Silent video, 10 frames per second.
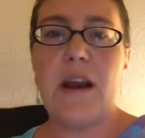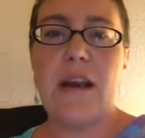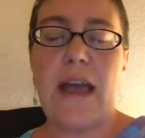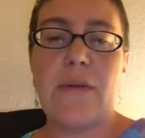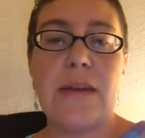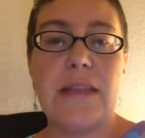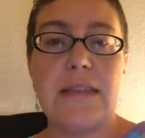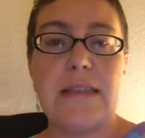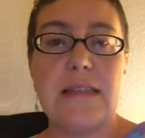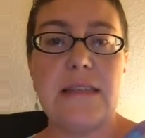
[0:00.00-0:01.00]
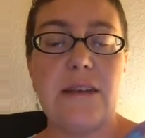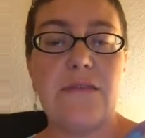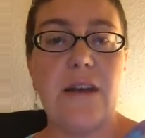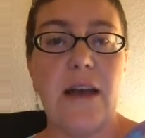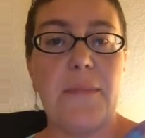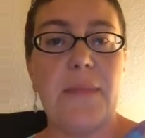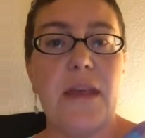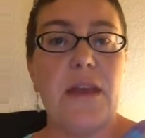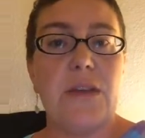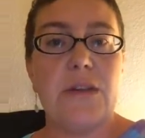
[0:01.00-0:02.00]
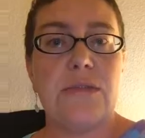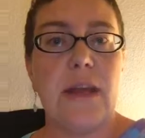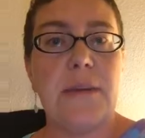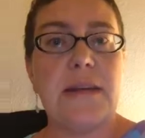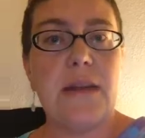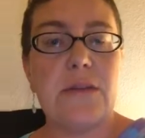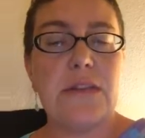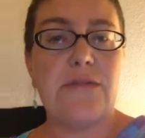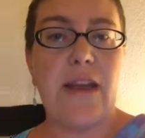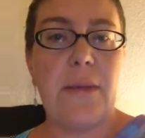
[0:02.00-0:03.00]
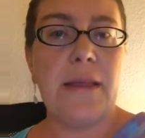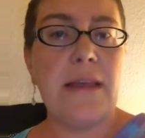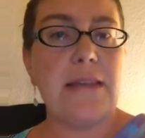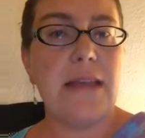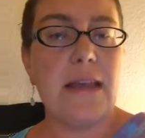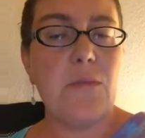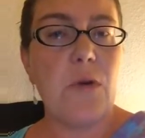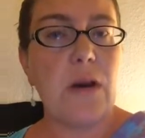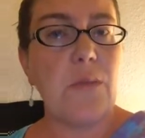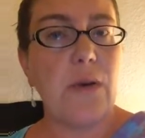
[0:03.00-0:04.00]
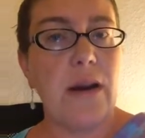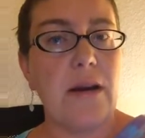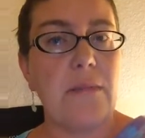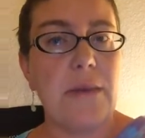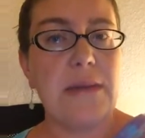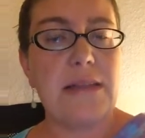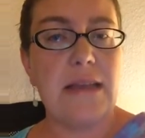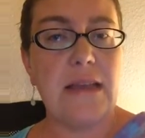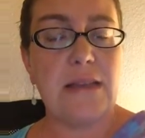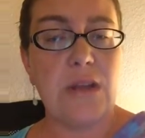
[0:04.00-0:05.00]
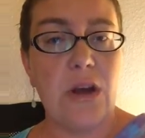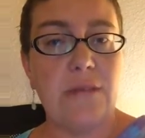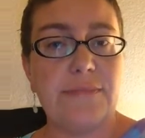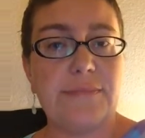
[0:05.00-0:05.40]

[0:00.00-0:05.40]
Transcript: gathering consists of sort of coming together as a family and saying a morning prayer and maybe singing a song.